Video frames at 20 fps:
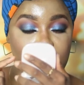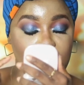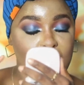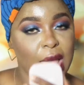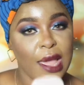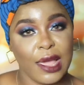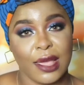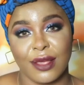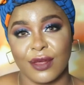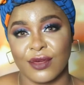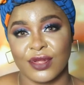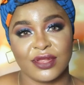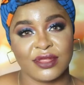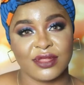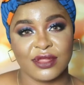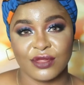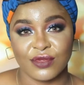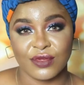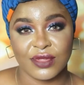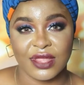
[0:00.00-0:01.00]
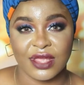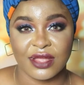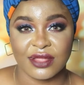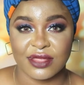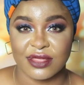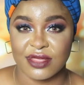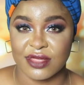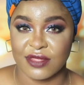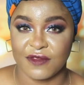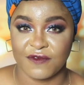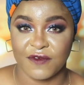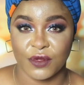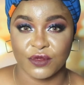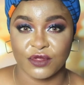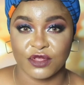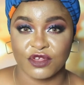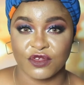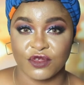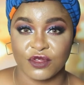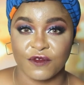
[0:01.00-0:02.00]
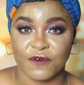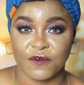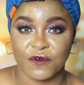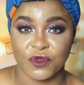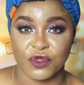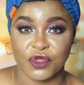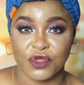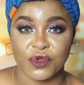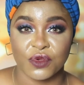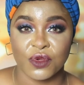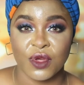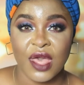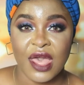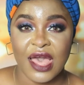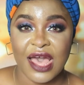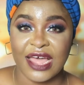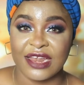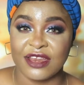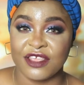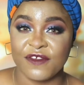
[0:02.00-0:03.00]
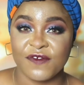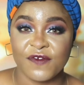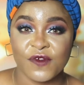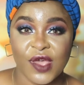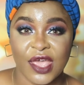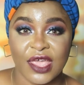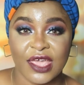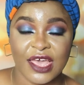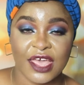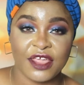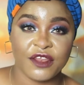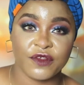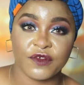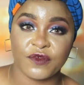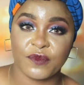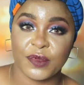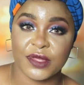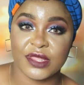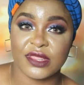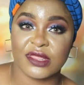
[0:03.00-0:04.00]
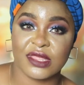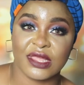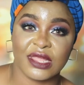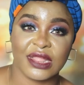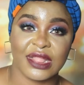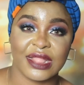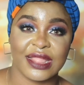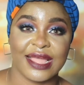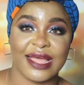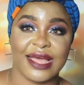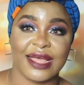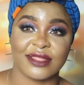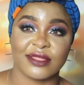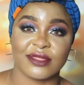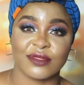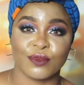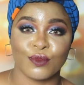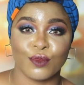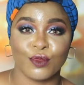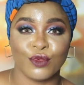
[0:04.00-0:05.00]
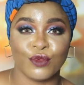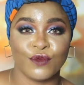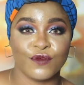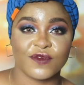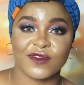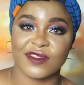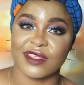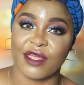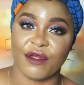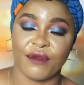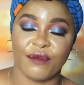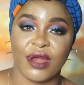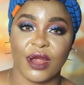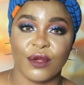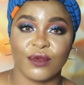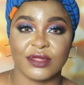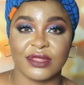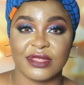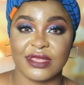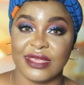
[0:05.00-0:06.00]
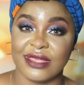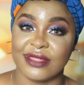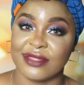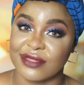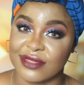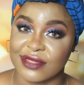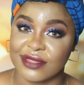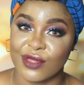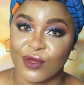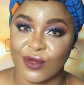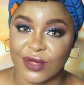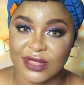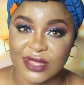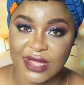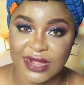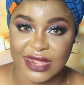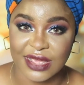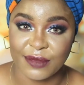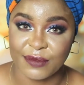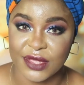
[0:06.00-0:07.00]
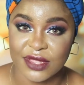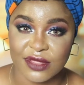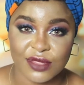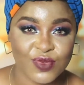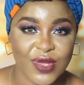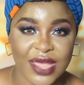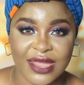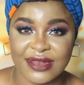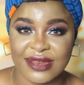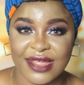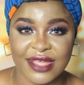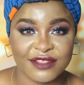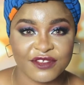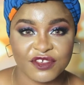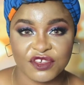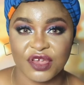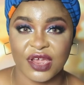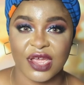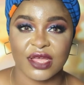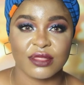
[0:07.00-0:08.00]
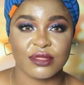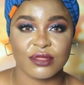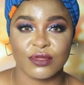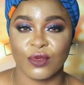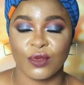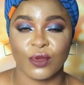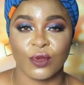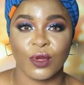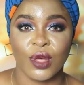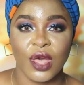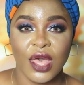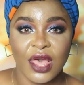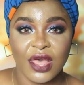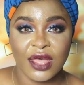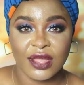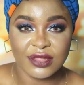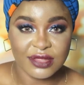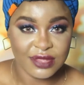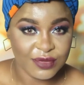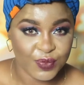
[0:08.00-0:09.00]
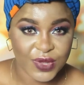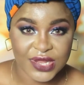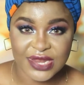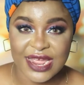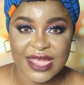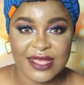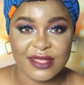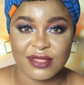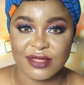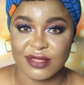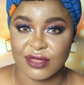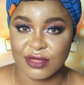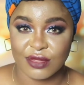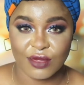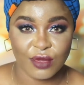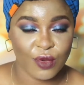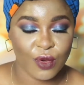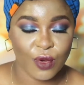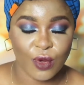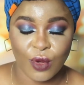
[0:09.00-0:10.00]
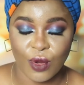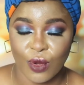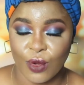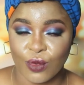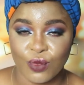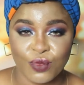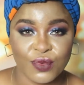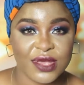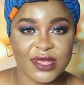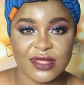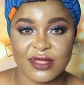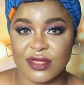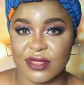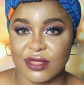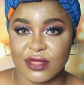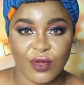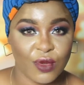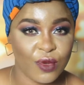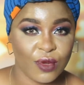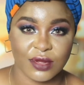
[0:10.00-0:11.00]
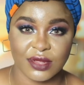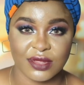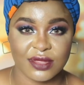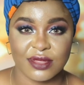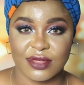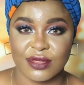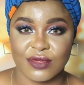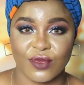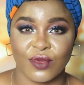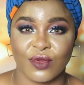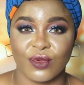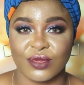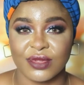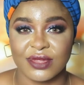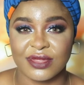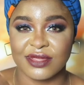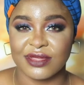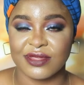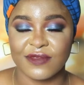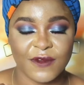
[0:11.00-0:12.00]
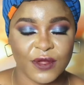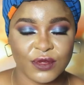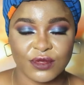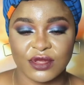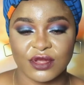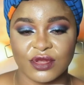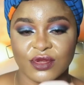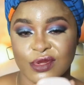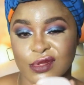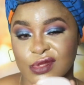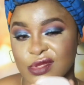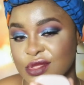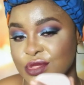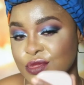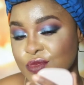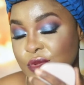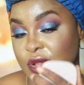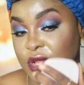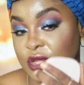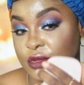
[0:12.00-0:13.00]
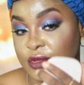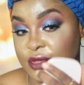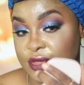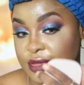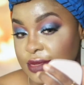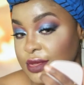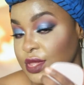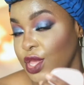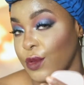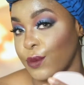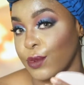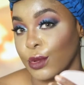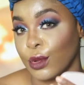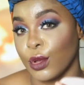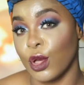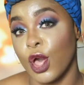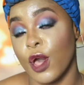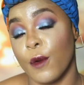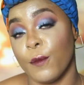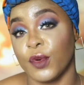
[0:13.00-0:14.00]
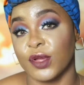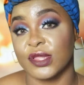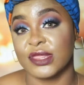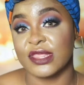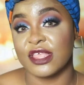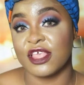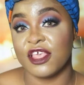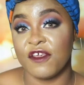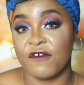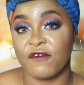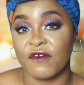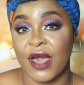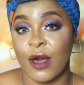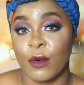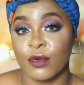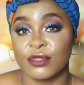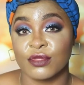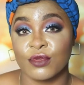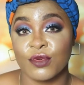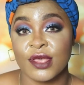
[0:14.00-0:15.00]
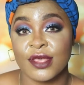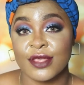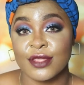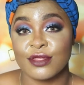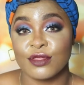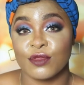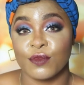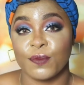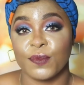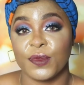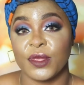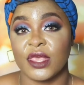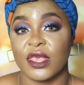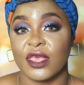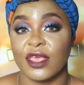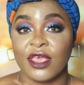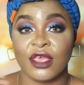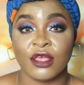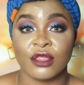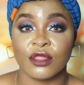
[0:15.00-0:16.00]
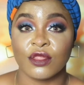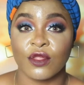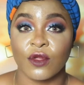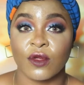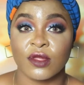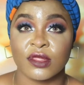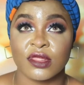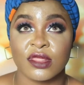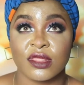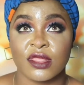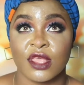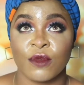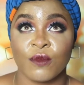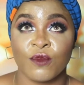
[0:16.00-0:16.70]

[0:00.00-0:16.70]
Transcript: I honestly don't think this is a foundation for you. And if you are a kind of person that moves around in this hot climate, we are in Nigeria, so the weather is always hot, so this foundation is really not suitable. But if I was going to be indoors, say